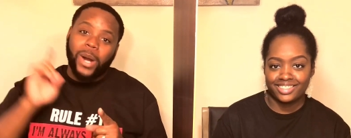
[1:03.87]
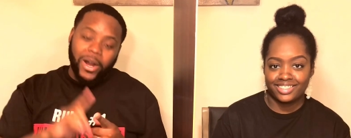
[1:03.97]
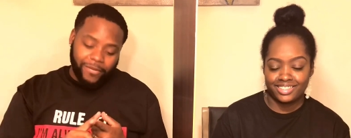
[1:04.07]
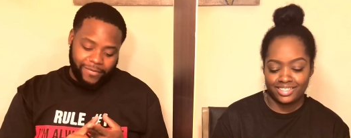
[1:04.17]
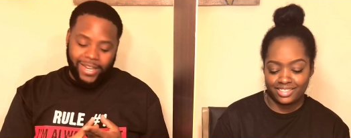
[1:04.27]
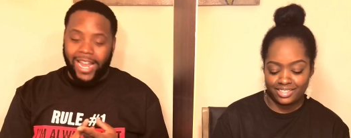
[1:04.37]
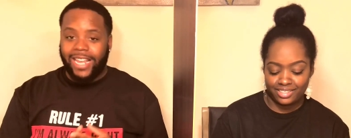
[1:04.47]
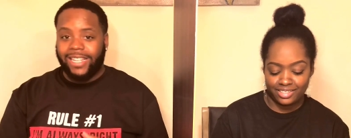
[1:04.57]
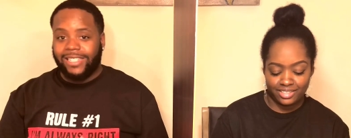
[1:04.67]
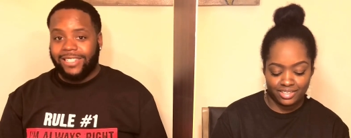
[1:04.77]

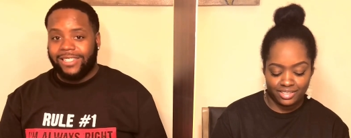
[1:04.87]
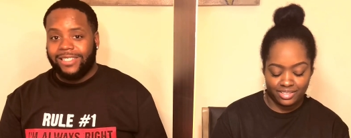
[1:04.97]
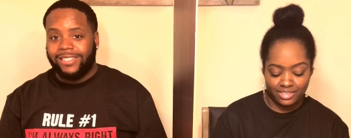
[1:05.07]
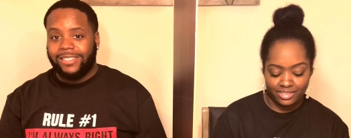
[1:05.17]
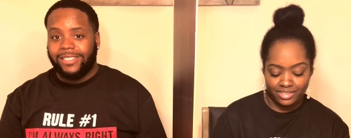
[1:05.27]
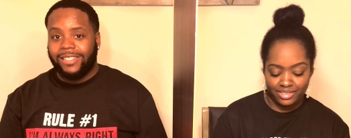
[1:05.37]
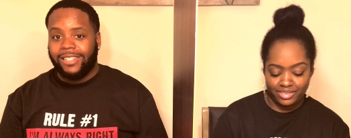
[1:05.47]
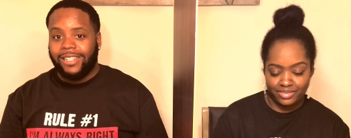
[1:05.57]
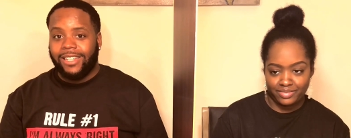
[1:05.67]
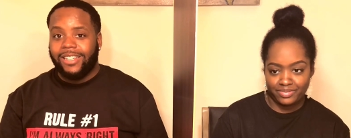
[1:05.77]
Speaker 1: birthdays
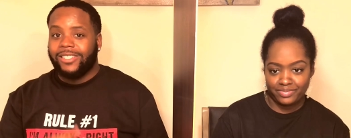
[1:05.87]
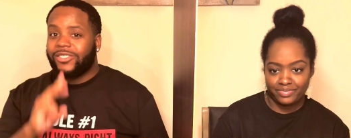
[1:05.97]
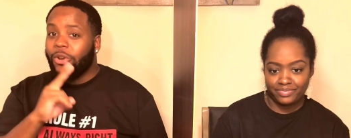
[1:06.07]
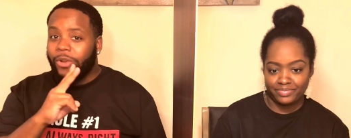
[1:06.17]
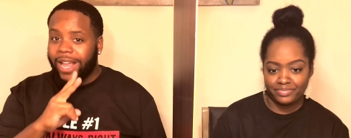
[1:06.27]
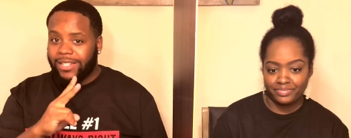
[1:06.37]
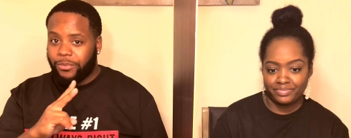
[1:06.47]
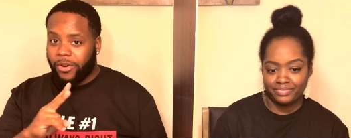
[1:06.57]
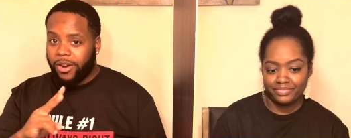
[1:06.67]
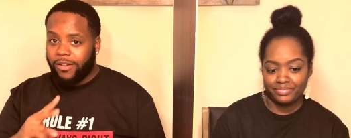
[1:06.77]
is two days
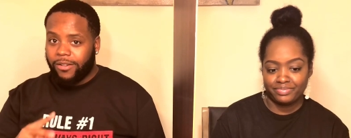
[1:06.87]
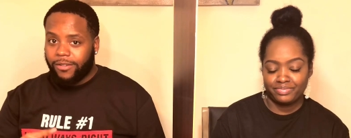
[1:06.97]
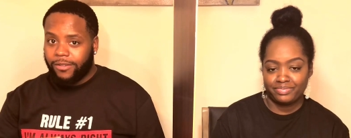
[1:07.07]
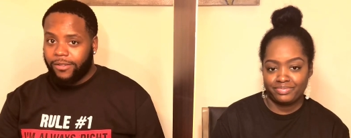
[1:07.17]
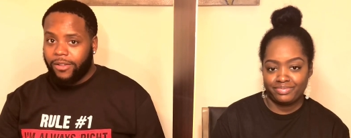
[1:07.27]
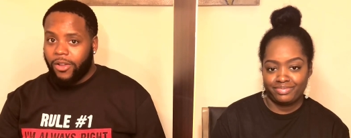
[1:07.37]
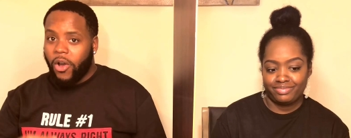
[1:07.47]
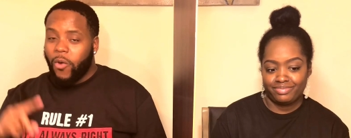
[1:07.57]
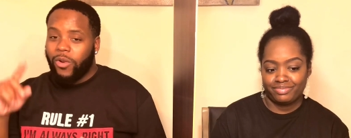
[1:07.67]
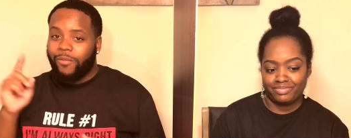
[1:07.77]
apart.
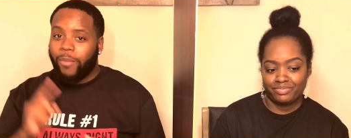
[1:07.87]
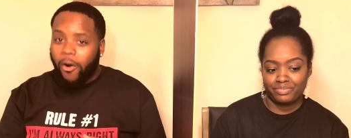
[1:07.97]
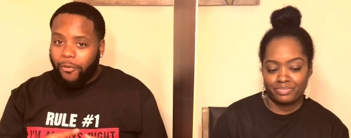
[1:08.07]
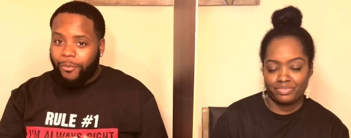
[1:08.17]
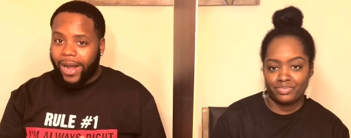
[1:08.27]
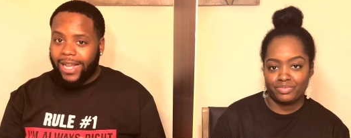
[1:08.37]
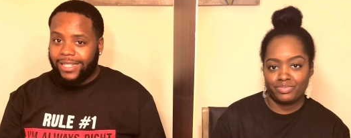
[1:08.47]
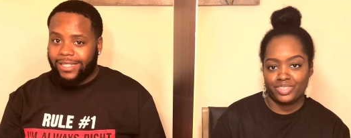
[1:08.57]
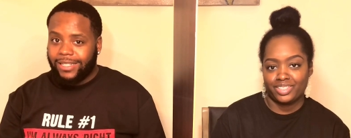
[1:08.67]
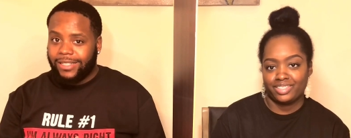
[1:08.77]
We both
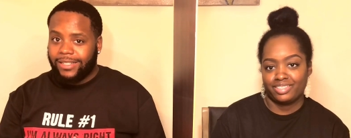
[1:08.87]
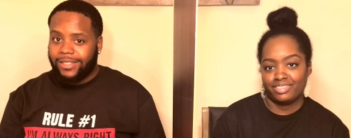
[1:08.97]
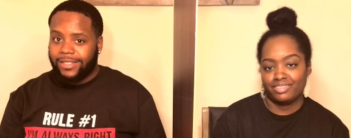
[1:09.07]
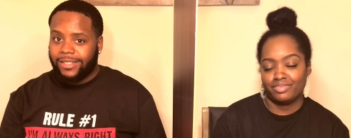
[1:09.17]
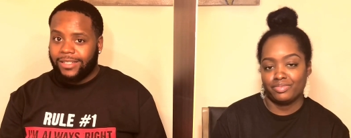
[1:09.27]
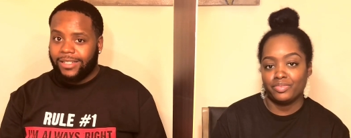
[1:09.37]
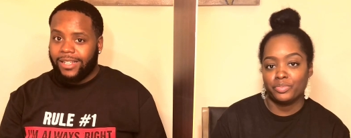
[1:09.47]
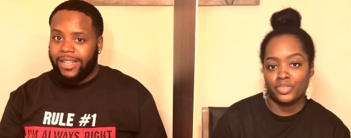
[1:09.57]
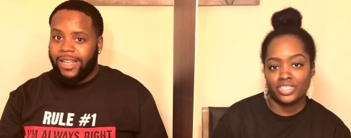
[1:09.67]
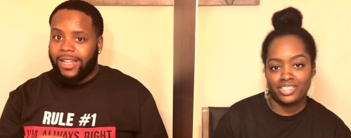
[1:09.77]
Pisces.
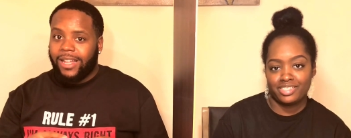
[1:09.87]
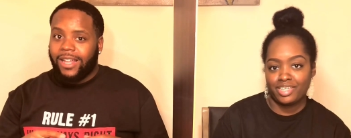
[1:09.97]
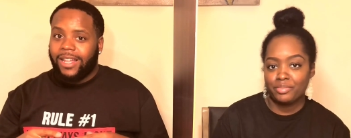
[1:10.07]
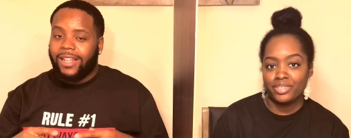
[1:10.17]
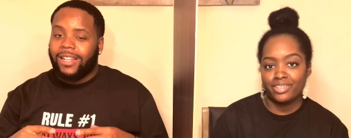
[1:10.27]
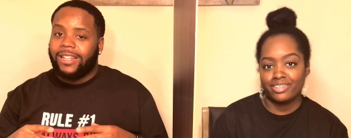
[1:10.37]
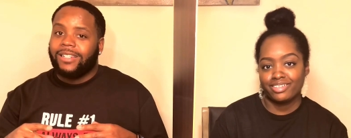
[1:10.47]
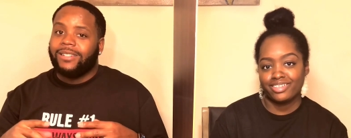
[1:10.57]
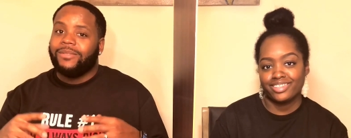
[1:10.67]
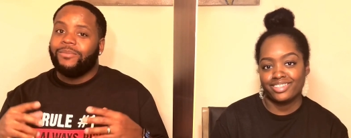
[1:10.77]
Speaker 2: Born the same year.
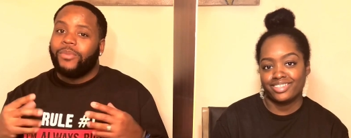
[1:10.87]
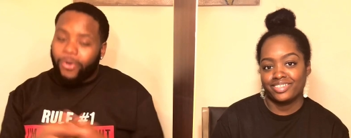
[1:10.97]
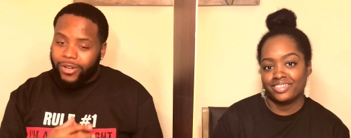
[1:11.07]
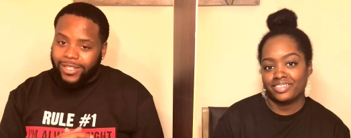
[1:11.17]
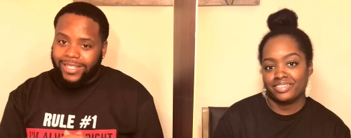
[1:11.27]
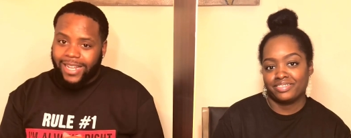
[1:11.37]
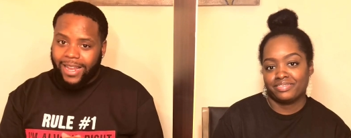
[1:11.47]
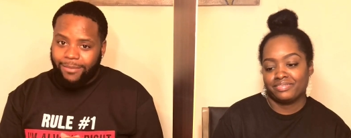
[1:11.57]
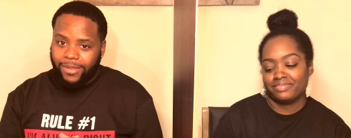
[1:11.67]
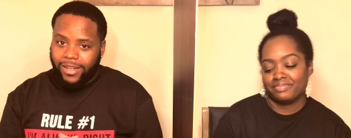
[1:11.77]
Speaker 1: Born the
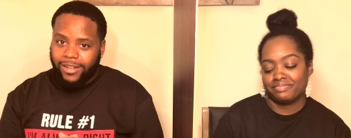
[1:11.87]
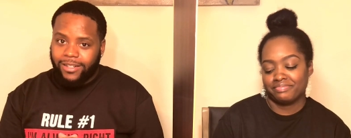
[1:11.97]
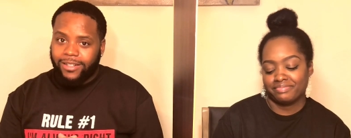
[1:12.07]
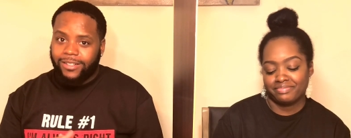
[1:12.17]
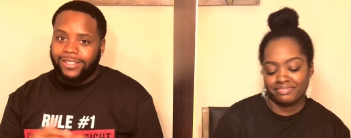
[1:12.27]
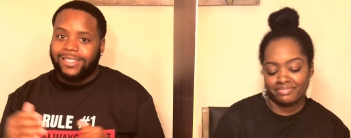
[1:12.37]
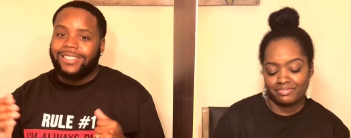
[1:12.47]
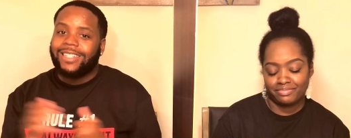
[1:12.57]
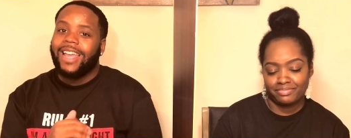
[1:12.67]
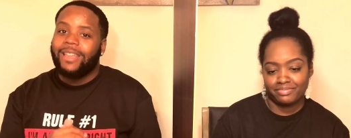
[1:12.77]
same year.
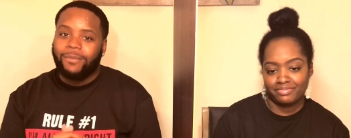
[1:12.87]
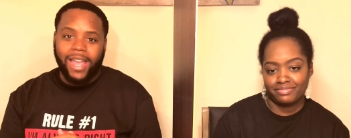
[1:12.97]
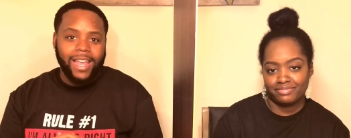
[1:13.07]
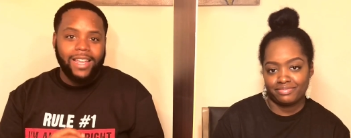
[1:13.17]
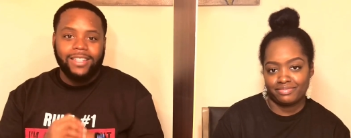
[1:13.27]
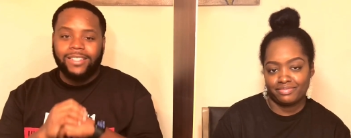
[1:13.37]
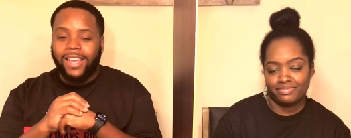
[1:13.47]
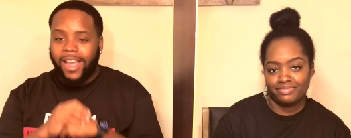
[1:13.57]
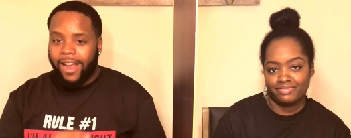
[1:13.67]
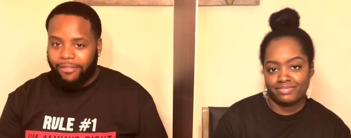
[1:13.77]
Same age,
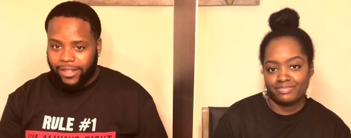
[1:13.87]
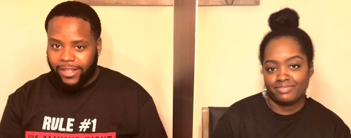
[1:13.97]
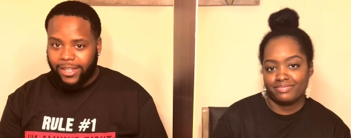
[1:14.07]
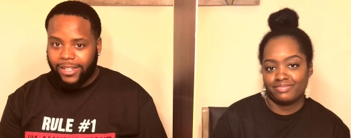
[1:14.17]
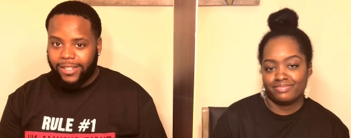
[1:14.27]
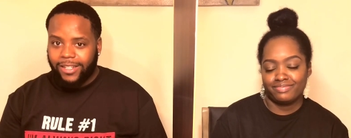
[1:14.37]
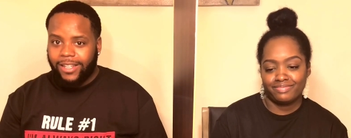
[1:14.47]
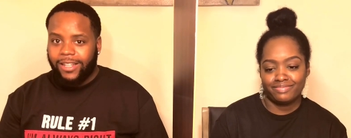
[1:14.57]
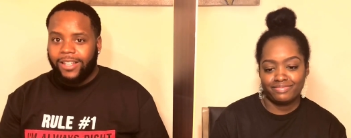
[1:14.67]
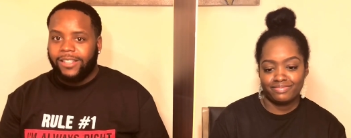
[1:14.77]
everything.
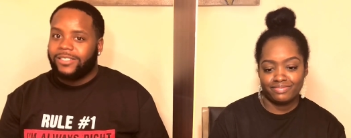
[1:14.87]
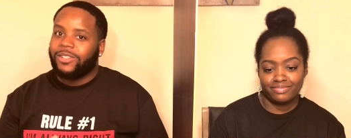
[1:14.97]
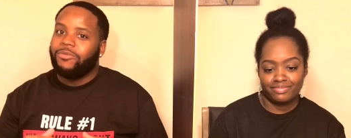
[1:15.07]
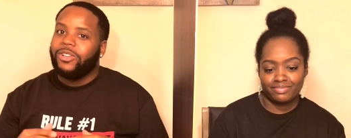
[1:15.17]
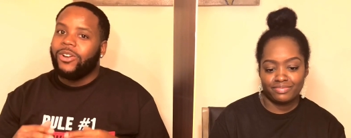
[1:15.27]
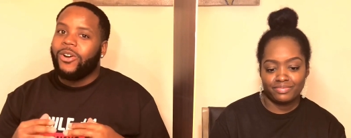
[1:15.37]
So we